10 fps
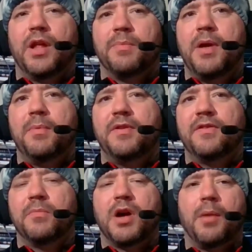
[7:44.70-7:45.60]
maybe
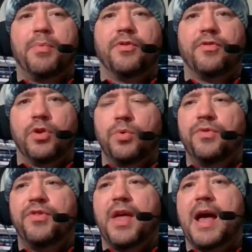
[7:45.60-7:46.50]
some couples
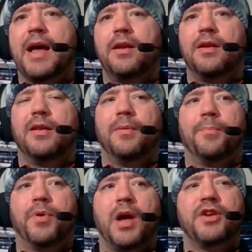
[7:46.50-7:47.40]
lose that,
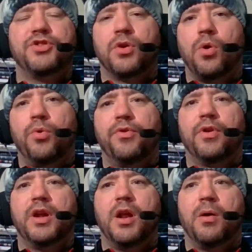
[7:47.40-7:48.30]
but as you're older,
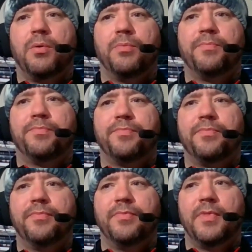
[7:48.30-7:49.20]
you know,
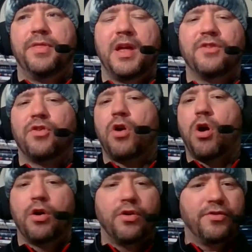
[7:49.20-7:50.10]
things are
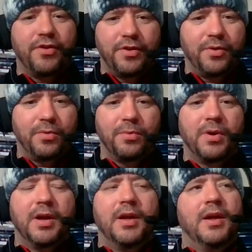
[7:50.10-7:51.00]
harder to do.
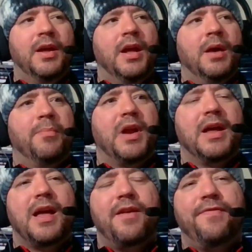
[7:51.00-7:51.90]
But I
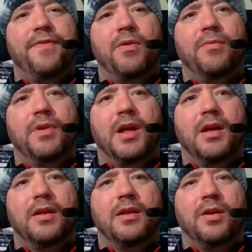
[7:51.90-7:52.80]
kind of felt
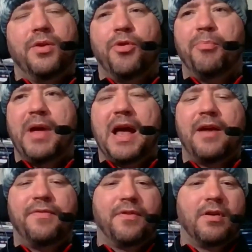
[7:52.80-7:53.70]
a little
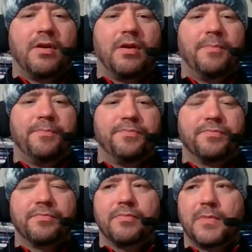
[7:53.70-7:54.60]
bad for her.
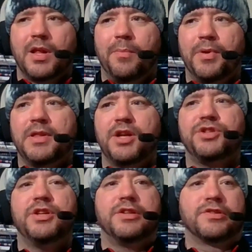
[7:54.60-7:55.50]
But then
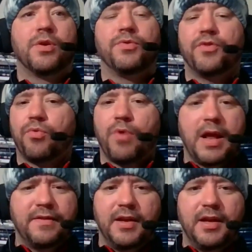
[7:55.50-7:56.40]
she just goes
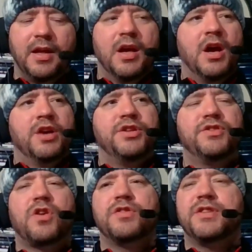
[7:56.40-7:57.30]
crazy. She
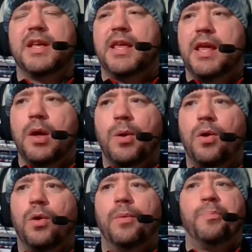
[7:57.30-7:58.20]
starts to
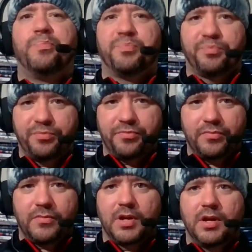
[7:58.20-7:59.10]
kill
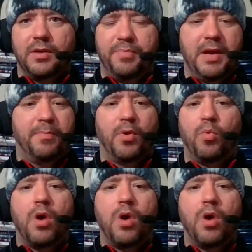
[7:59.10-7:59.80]
people